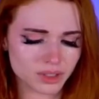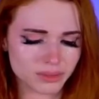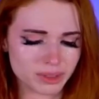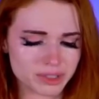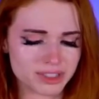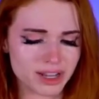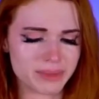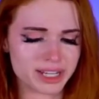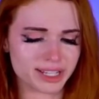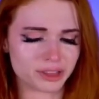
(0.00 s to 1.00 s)
Maybe stop
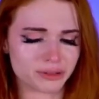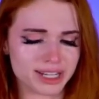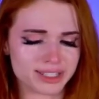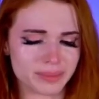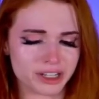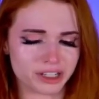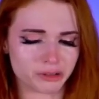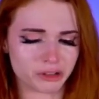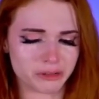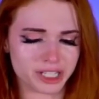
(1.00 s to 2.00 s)
making threats about you're gonna
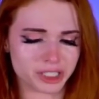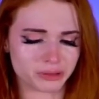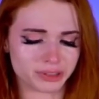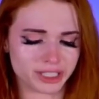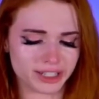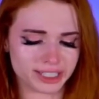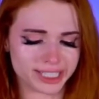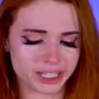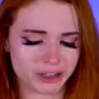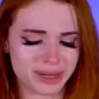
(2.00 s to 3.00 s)
ruin my career and
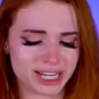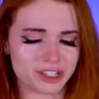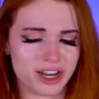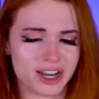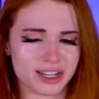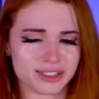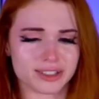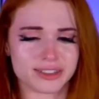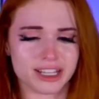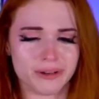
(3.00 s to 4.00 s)
kill my dogs and
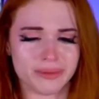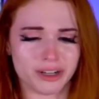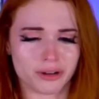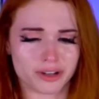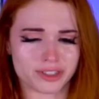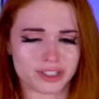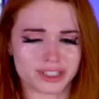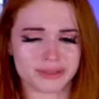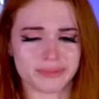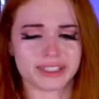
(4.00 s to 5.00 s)
sell my horses
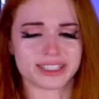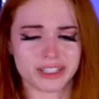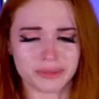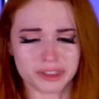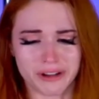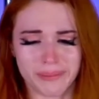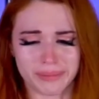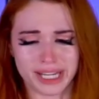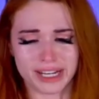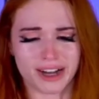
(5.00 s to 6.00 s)
and send them to a
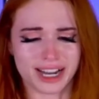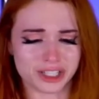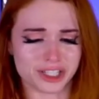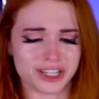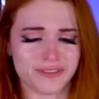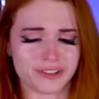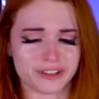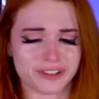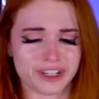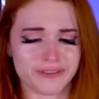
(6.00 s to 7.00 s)
meat auction if
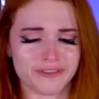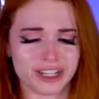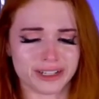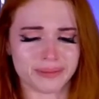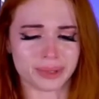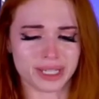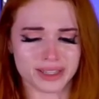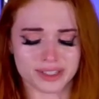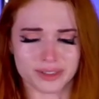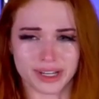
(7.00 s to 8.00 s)
you're gonna be
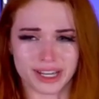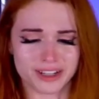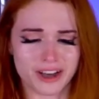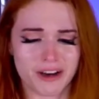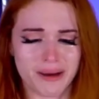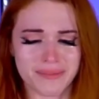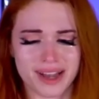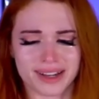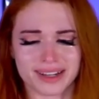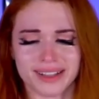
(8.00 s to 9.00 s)
this way. No, I'm
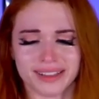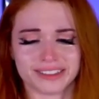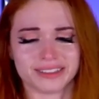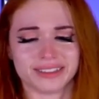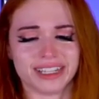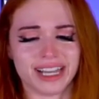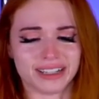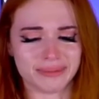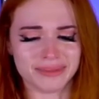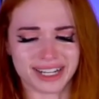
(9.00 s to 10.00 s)
not
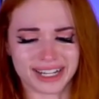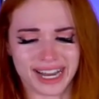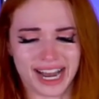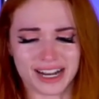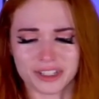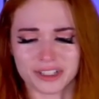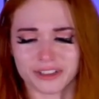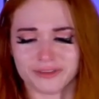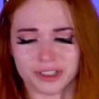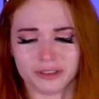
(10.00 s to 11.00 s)
gonna answer your
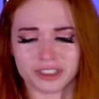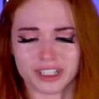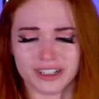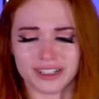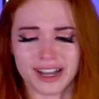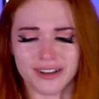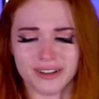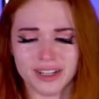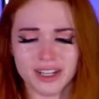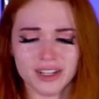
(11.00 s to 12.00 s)
phone call now.